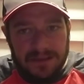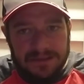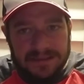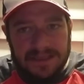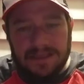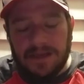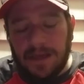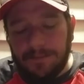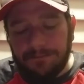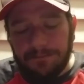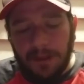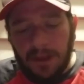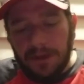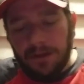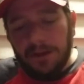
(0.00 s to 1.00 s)
Say that
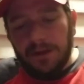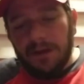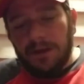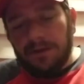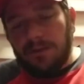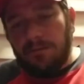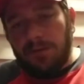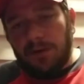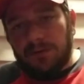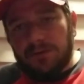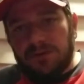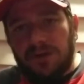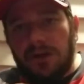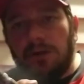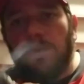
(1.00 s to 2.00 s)
the
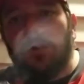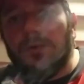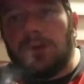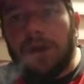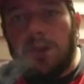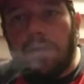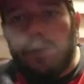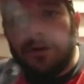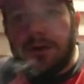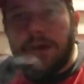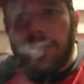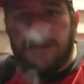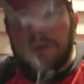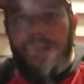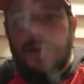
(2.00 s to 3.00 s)
burn's not holding on
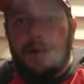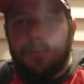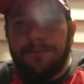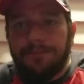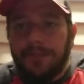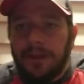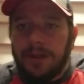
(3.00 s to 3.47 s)
at the end.